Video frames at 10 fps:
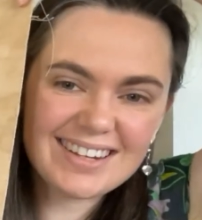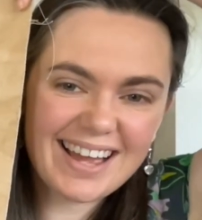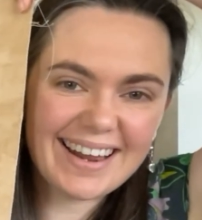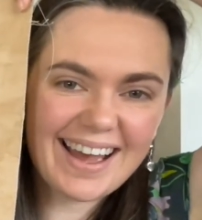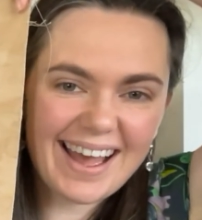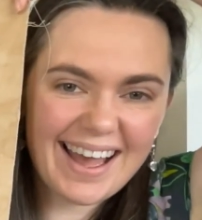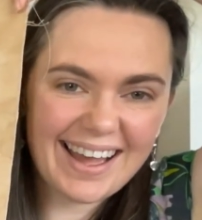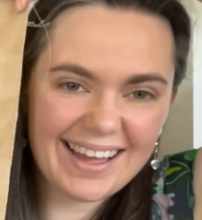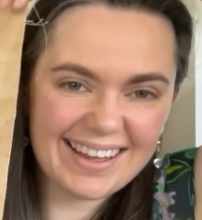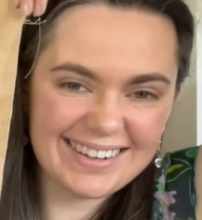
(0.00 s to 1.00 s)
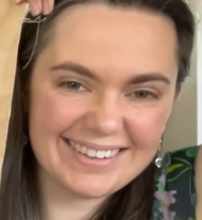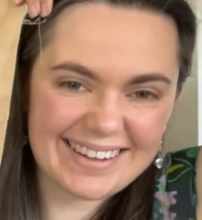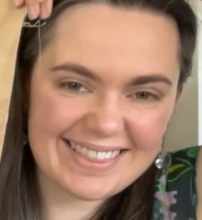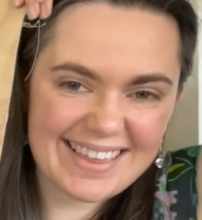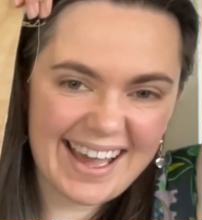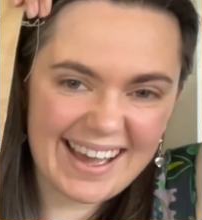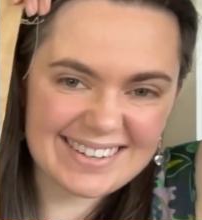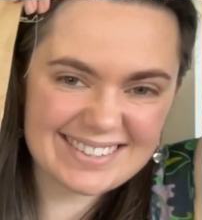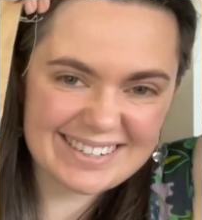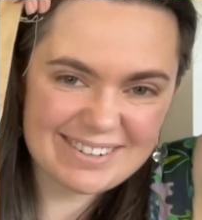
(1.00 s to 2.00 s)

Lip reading: Ta-da! Look at that.